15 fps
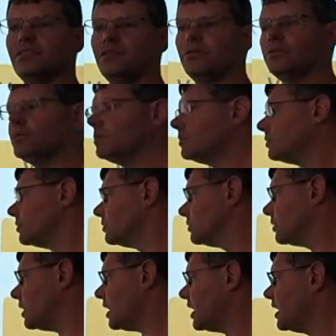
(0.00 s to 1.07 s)
to your
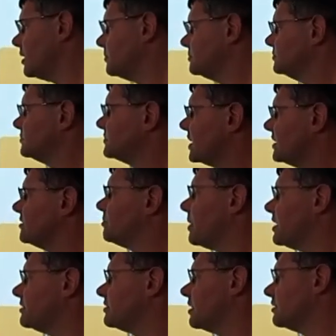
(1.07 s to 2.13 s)

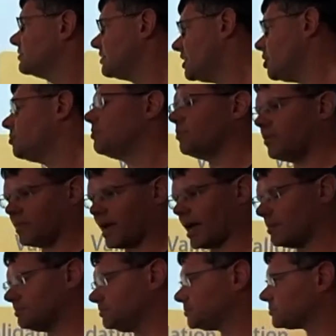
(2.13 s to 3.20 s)
database to help you with
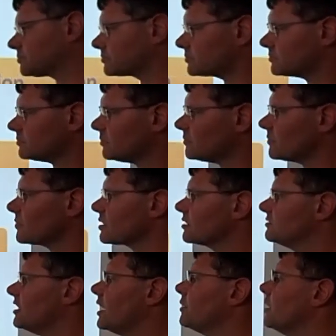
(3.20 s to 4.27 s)
that.
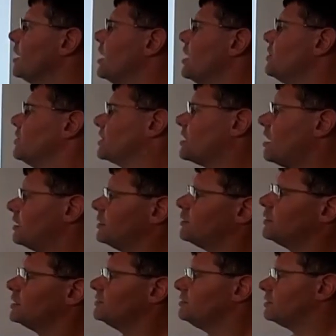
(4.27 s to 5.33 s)
So the kind of
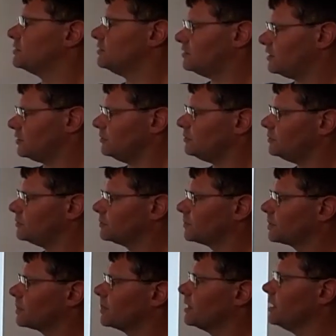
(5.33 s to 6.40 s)
things you can do
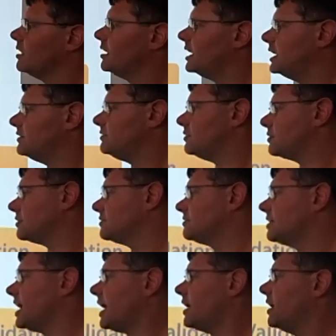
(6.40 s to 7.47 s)
is you can
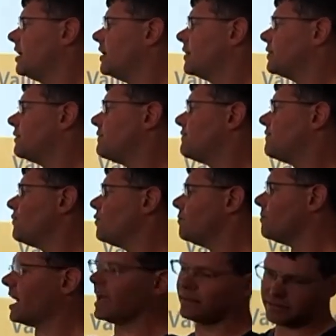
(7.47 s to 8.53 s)
set the
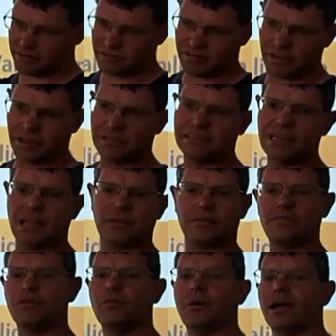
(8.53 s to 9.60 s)
format, so it can check the
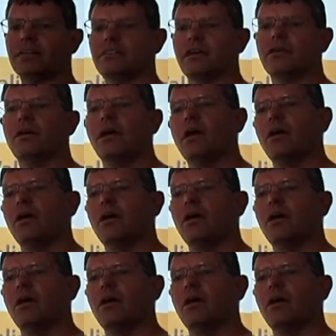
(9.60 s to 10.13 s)
format. So